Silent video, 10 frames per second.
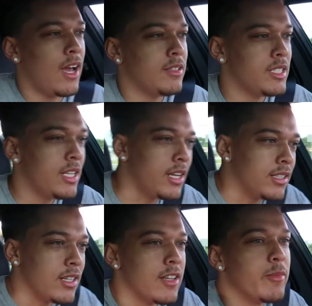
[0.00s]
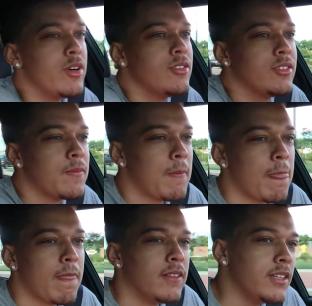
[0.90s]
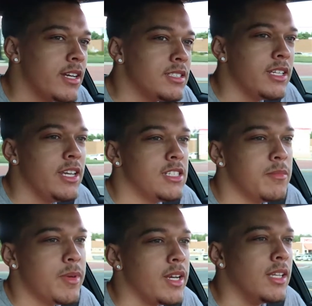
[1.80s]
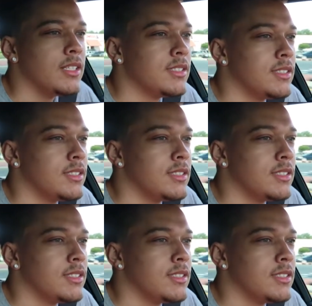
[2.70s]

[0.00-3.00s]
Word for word: I sell that thing, bro. Look at this easy money.